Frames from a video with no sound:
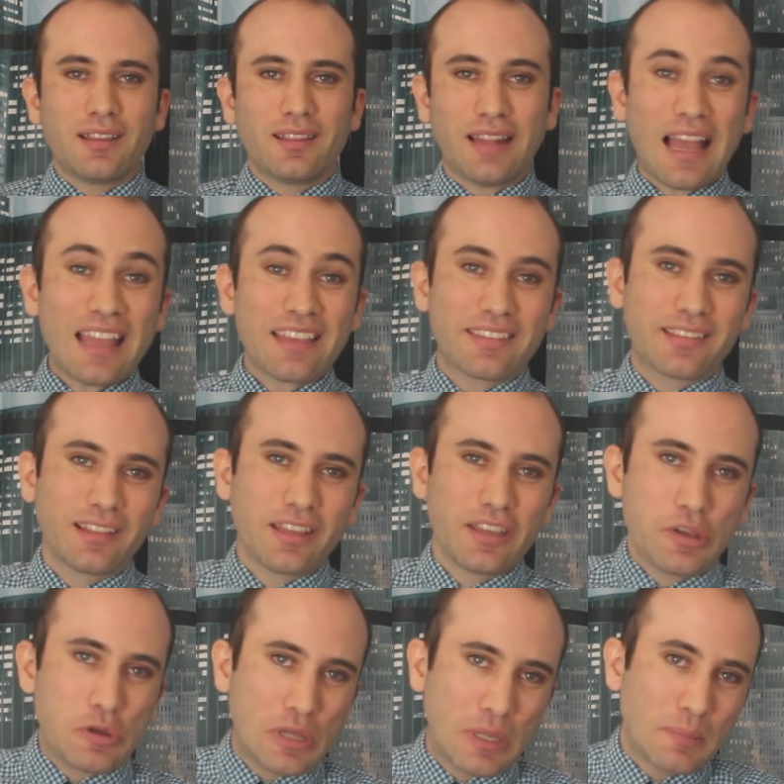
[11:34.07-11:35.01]

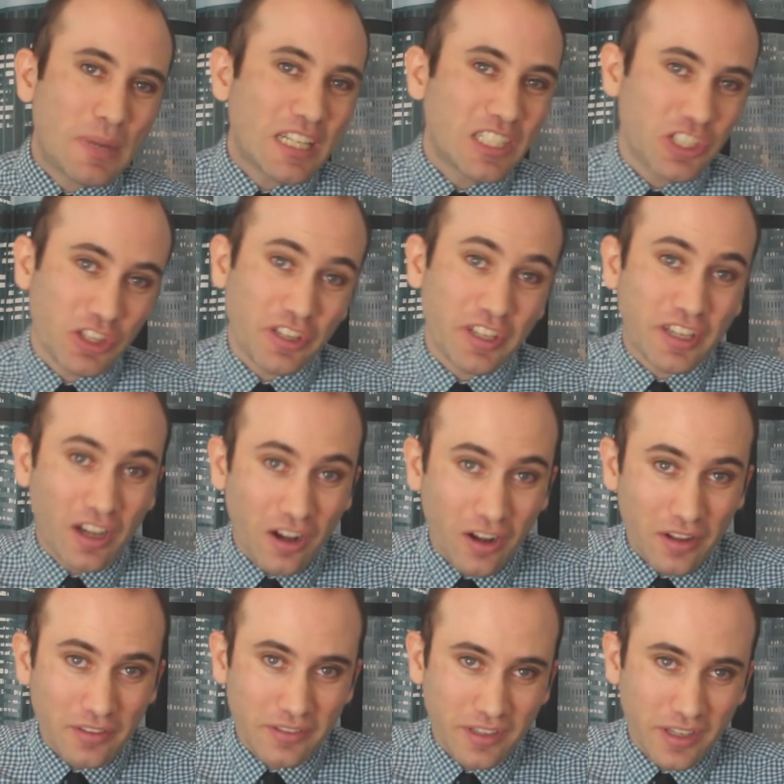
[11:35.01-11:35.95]
Lastly, you can mention the
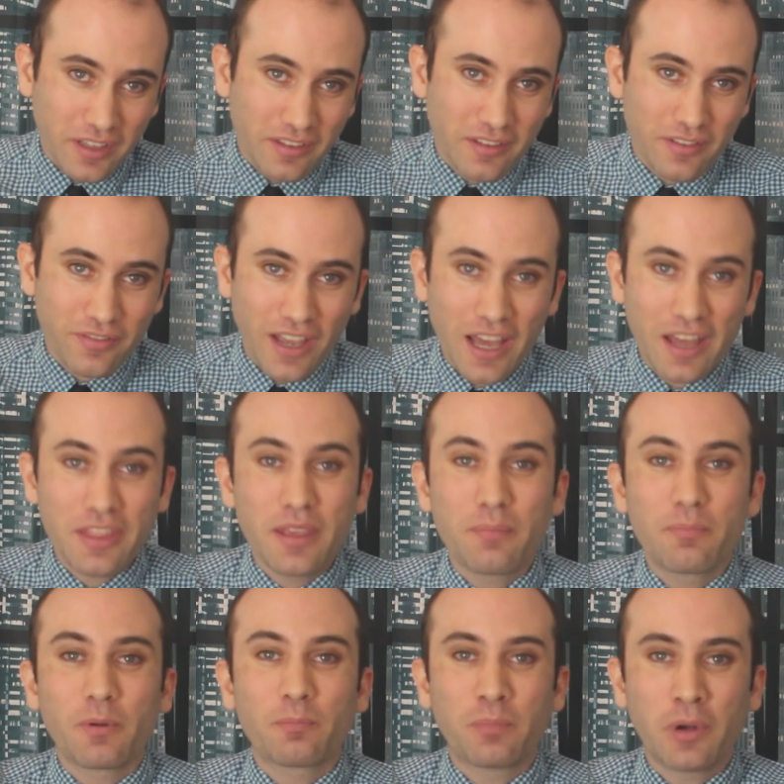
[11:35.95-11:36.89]
context of how
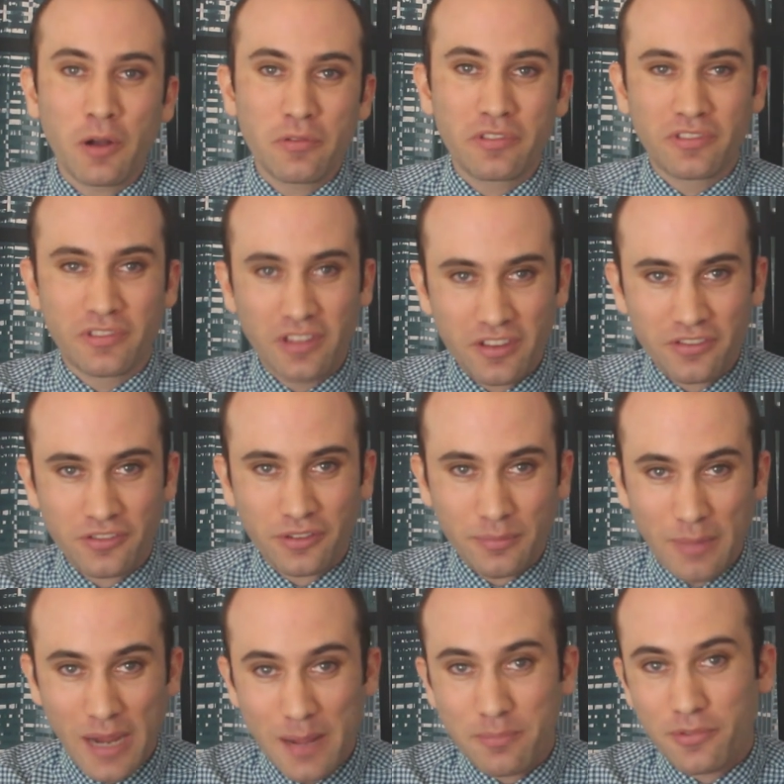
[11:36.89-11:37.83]
the proposed
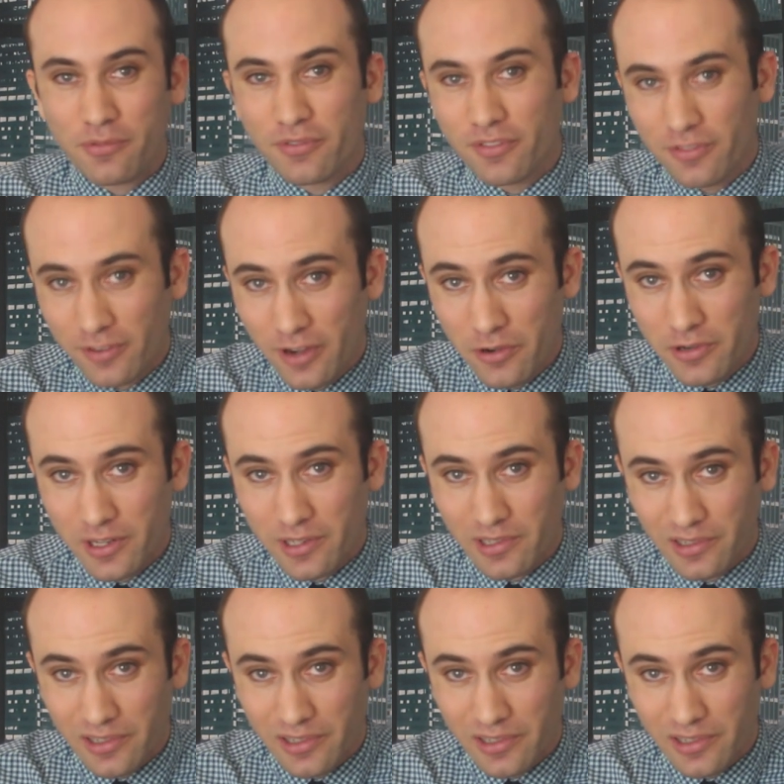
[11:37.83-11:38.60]
district maps were voted